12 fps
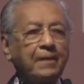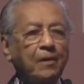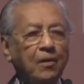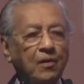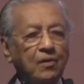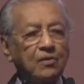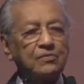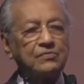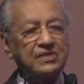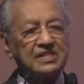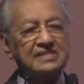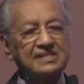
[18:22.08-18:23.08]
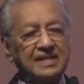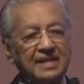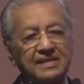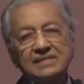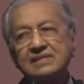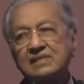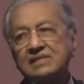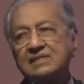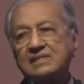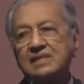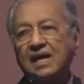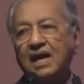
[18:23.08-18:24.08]
All these
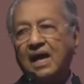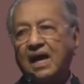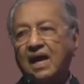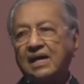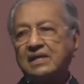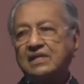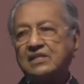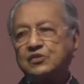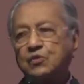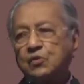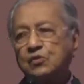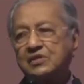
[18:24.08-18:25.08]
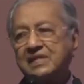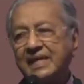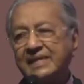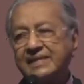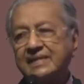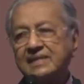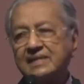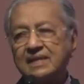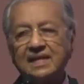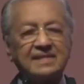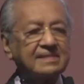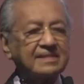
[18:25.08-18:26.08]
challenges underscore data
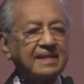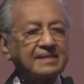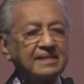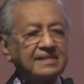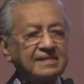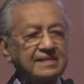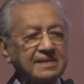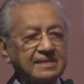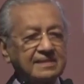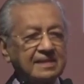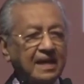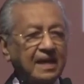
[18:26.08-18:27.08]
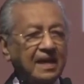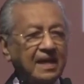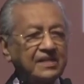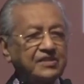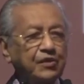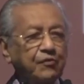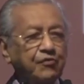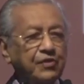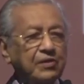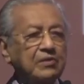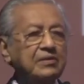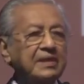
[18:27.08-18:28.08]
and statistics as the
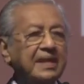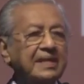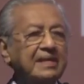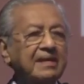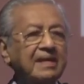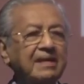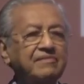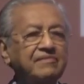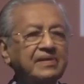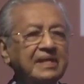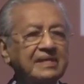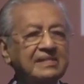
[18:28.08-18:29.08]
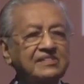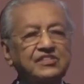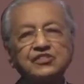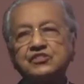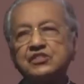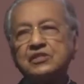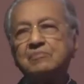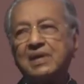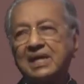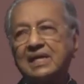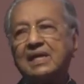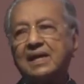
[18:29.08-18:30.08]
fuel that drives
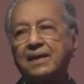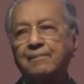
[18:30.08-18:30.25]
decision-making.